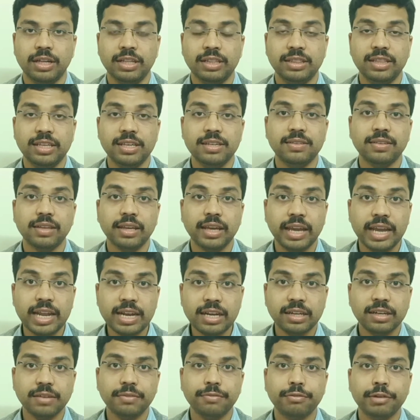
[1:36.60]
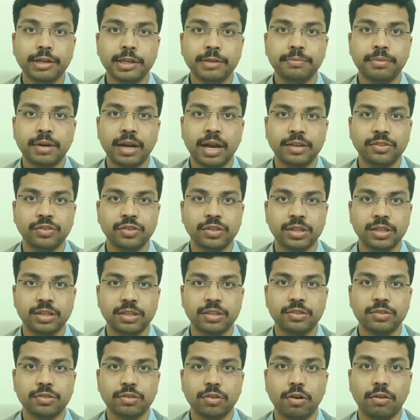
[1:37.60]
These 8 different
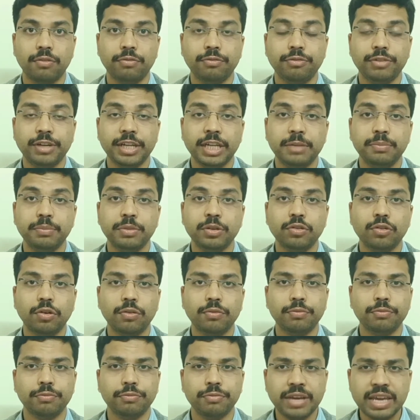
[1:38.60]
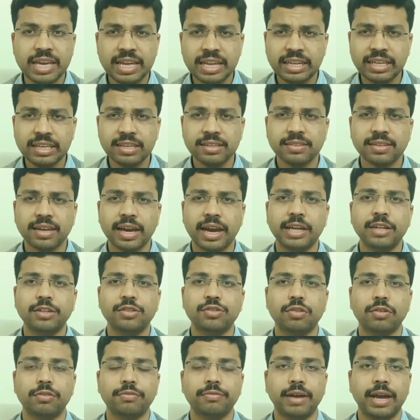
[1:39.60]
branches of treatment of various
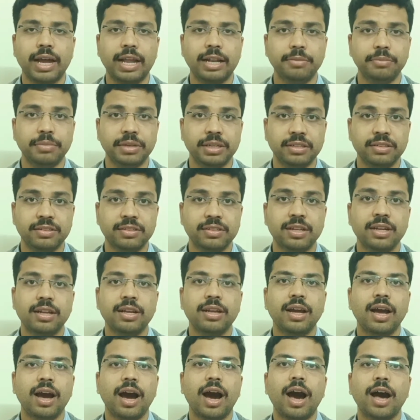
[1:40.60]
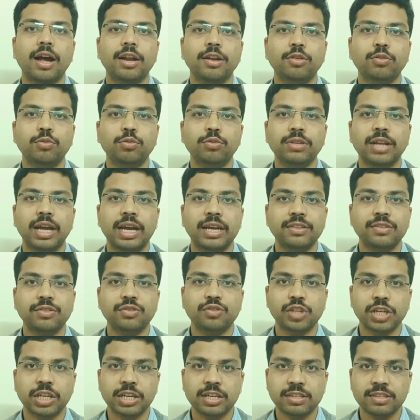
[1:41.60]
kinds of ailments are known as
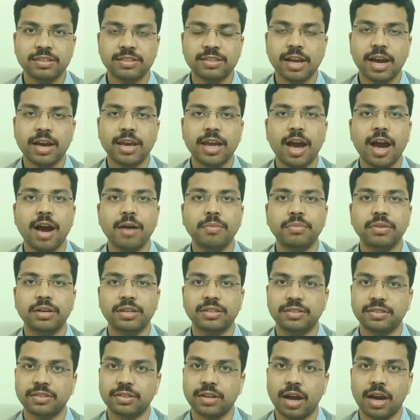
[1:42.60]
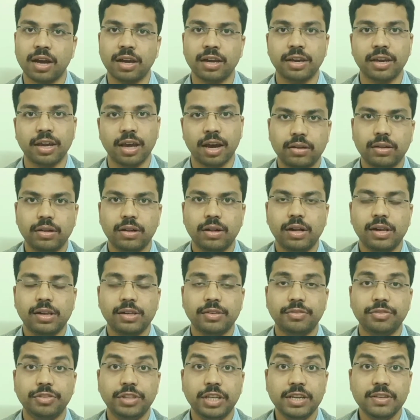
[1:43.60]
Chikitsayam Astangayam.
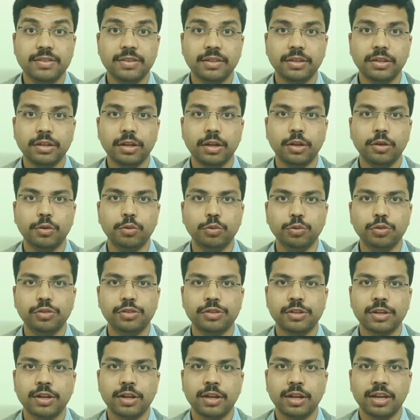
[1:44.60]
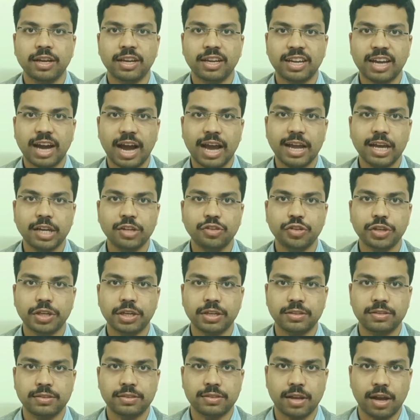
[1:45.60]
These includes Kaya
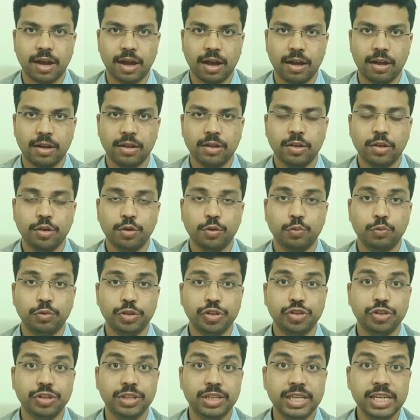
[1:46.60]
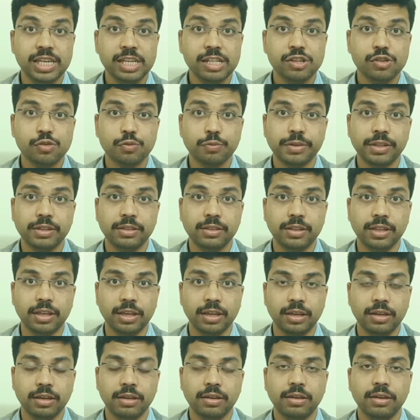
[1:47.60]
Chikitsa which deals with
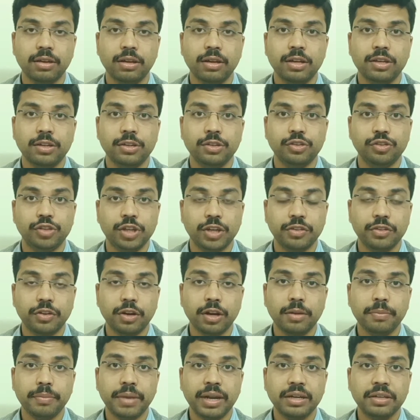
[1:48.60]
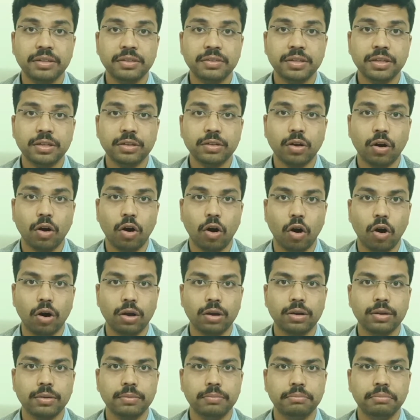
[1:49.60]
the general medicine
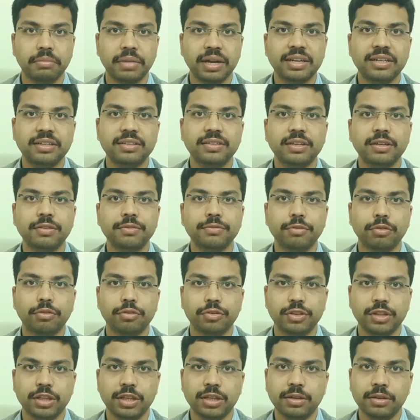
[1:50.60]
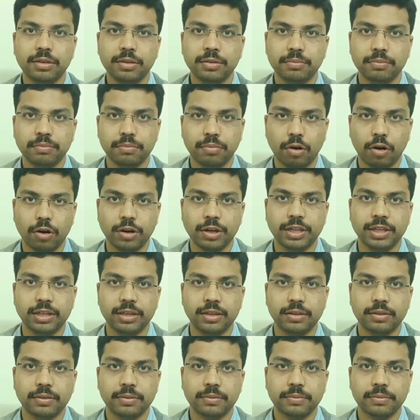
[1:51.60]
or medicine for the body.